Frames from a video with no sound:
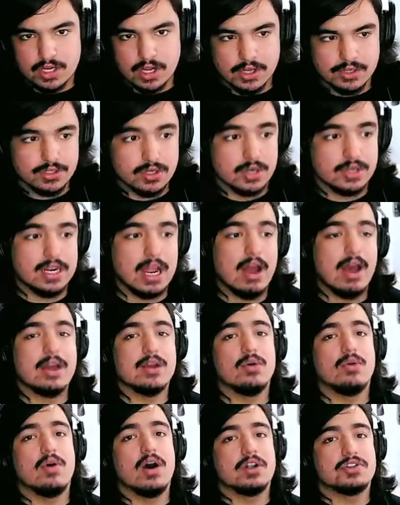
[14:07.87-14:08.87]
on Dark. Now, I
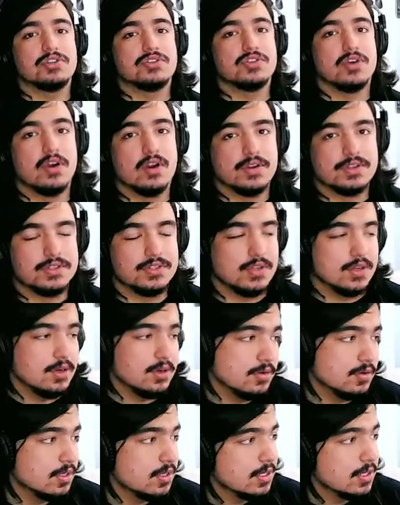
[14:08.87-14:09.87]
don't watch Dark, so...